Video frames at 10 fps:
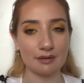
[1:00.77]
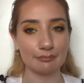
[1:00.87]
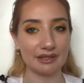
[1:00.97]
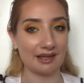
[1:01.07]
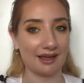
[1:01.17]

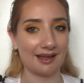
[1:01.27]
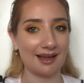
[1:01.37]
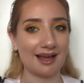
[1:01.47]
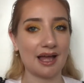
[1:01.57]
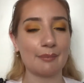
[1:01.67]
But yeah,
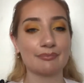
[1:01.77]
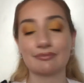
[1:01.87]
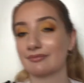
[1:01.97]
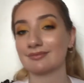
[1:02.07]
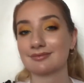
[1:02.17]

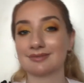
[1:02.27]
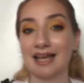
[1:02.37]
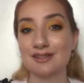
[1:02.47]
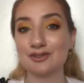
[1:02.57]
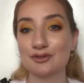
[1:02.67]

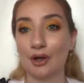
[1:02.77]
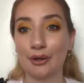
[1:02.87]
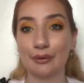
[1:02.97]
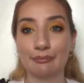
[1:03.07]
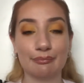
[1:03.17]
let's
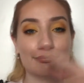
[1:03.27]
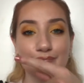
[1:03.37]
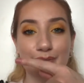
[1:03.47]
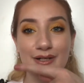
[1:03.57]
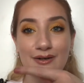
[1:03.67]
go
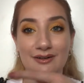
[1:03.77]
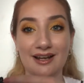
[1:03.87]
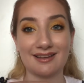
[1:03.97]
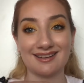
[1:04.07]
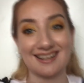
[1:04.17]
put it on
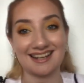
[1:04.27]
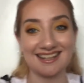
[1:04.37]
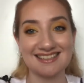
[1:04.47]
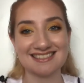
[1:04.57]
now then, I guess.